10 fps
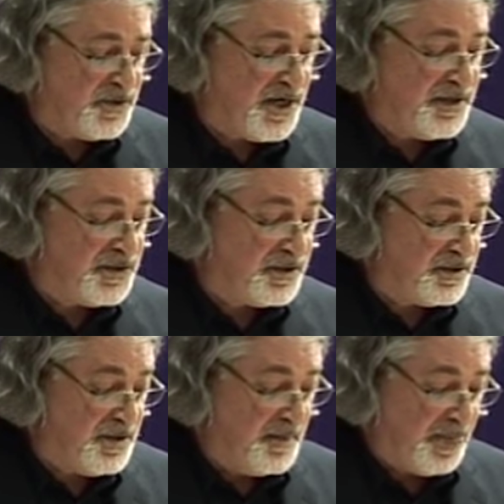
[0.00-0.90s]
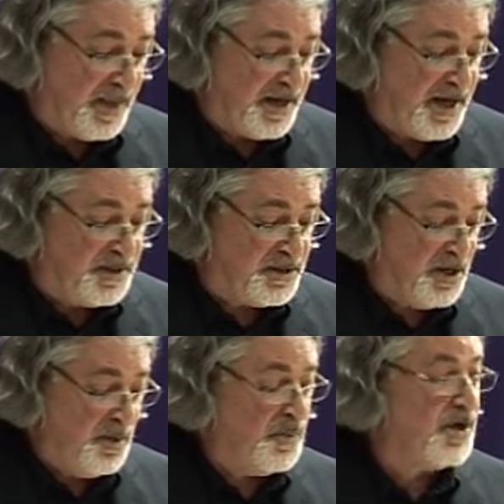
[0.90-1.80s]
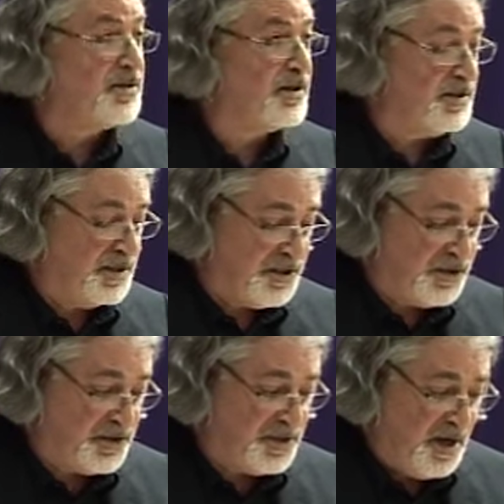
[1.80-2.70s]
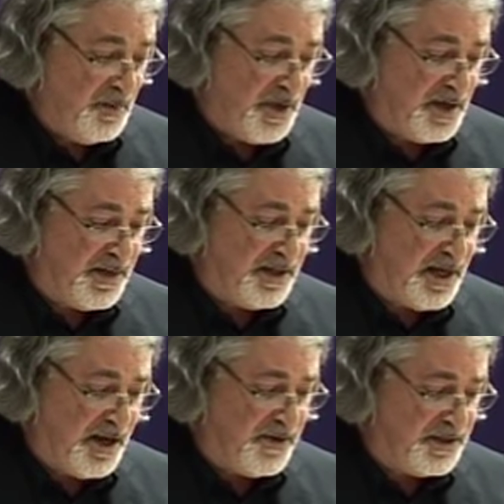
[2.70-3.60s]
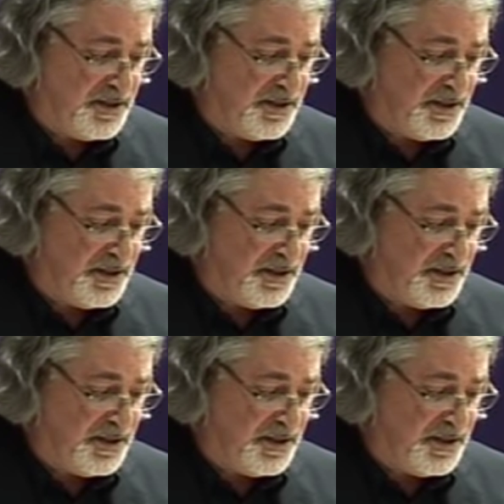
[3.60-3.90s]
mutations, and hence modern conditions may be allowing